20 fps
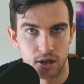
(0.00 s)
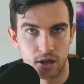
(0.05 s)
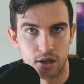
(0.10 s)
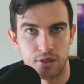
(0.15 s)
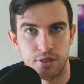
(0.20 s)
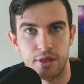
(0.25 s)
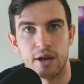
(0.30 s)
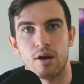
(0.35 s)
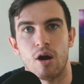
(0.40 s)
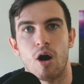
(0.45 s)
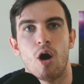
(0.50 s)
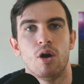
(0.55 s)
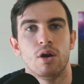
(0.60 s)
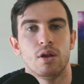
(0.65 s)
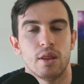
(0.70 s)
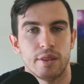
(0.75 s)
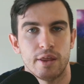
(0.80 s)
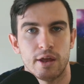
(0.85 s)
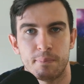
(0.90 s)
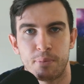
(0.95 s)

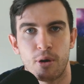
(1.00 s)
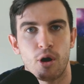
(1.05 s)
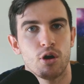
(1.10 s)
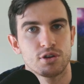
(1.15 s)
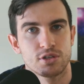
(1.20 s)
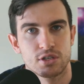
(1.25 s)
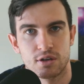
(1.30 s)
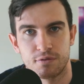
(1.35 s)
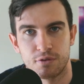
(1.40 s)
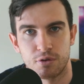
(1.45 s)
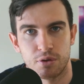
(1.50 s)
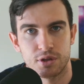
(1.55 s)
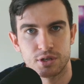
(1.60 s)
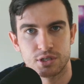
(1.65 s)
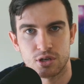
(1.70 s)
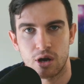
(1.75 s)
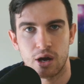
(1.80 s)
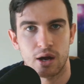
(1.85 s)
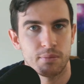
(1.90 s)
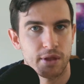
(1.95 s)
They're positive all the
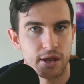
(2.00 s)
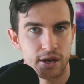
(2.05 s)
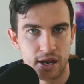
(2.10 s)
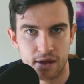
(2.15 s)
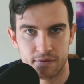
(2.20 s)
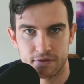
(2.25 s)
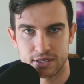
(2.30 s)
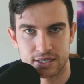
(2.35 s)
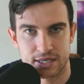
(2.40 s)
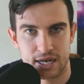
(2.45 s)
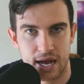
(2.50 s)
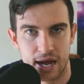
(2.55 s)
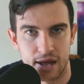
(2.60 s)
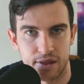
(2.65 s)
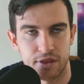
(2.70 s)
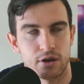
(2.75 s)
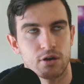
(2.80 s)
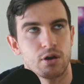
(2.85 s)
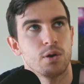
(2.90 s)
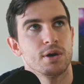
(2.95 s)
time. They're never sad.
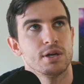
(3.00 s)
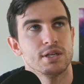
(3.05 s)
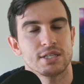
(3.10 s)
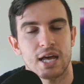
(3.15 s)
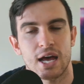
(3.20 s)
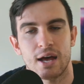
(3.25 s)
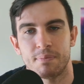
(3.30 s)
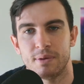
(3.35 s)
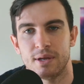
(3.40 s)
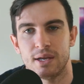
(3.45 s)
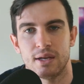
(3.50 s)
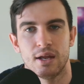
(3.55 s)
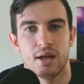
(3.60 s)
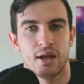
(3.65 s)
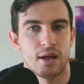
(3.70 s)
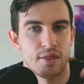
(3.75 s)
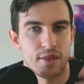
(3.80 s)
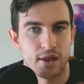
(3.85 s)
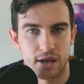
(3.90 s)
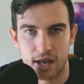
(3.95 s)
They're always happy.
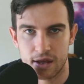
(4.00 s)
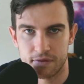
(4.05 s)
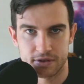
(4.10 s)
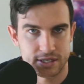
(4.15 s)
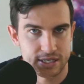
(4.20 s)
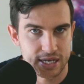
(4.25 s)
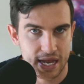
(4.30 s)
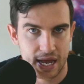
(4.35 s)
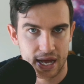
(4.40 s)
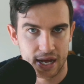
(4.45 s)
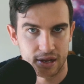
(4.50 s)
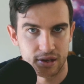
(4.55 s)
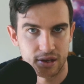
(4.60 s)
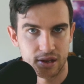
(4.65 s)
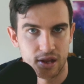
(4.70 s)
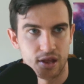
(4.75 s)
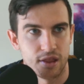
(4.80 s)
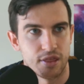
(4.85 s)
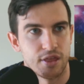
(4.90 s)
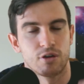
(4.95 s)
They're never down.
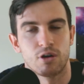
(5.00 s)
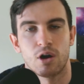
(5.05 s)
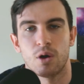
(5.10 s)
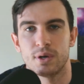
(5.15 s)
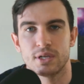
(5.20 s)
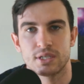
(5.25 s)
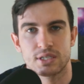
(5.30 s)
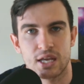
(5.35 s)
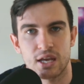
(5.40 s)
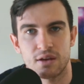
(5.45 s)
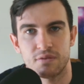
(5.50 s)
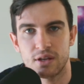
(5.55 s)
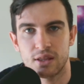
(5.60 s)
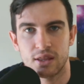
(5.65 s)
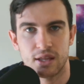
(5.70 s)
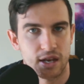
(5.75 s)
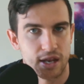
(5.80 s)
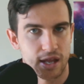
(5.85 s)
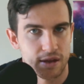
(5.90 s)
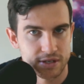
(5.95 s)
They're always giving. They're
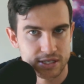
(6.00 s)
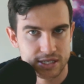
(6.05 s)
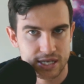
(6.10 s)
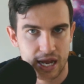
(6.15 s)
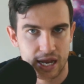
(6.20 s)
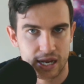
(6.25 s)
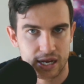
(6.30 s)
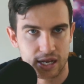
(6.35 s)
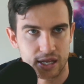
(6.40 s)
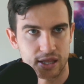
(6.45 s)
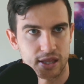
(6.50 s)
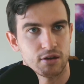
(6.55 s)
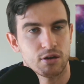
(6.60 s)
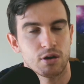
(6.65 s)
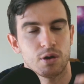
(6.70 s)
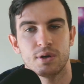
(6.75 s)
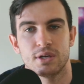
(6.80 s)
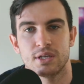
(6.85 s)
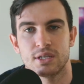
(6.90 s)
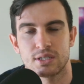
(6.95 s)
never taking. They're
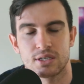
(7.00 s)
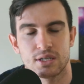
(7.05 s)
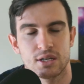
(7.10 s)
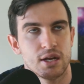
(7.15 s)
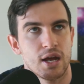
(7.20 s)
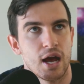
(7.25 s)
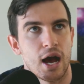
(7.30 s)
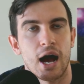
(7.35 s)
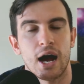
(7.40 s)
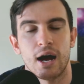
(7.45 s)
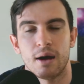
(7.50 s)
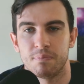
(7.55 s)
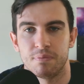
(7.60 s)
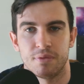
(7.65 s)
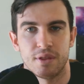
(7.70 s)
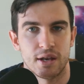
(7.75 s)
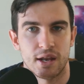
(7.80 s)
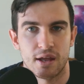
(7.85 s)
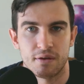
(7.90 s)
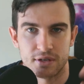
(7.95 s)
always up.
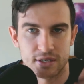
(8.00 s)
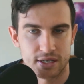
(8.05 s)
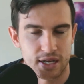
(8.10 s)
They're never...